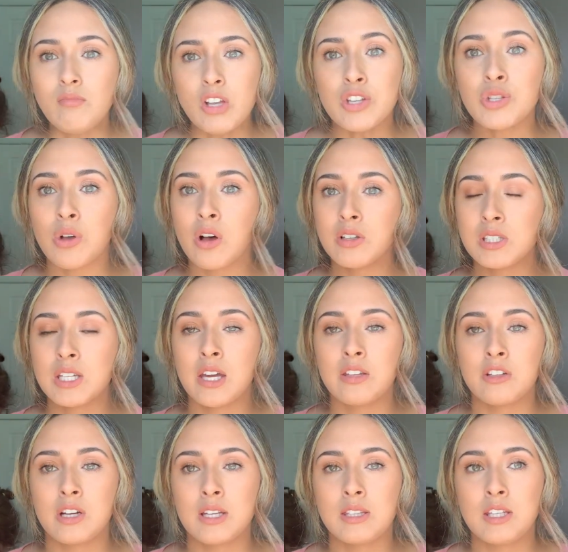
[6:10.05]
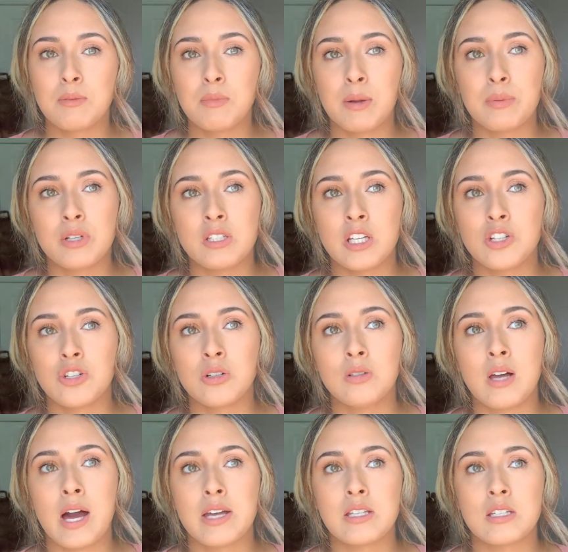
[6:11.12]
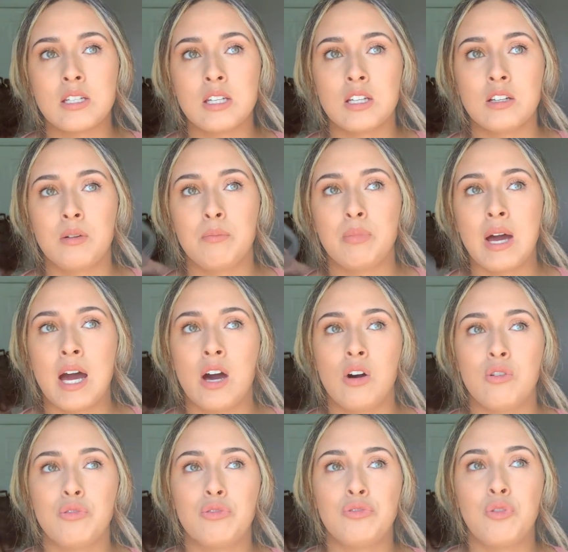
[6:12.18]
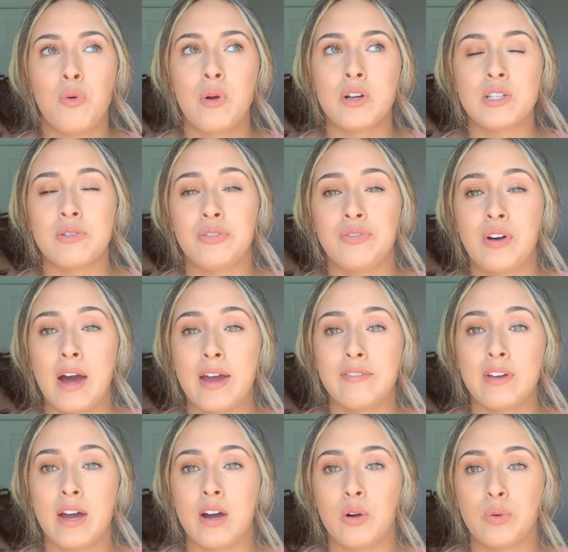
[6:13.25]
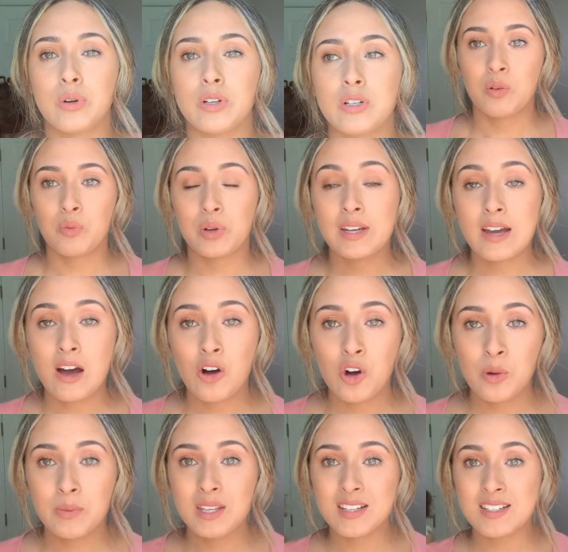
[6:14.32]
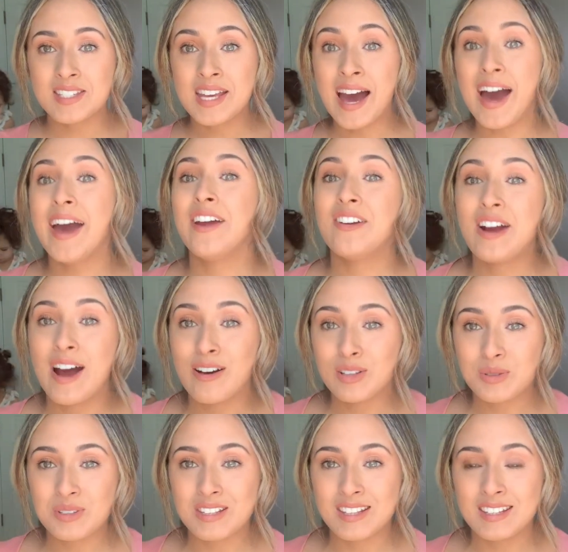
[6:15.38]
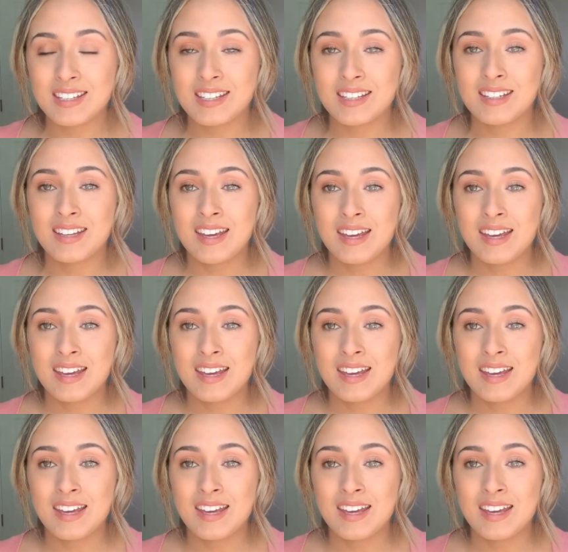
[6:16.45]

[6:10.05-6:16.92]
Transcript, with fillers: So altogether, I think my procedure lasted about four to five hours. When I got home, the entire house was clean.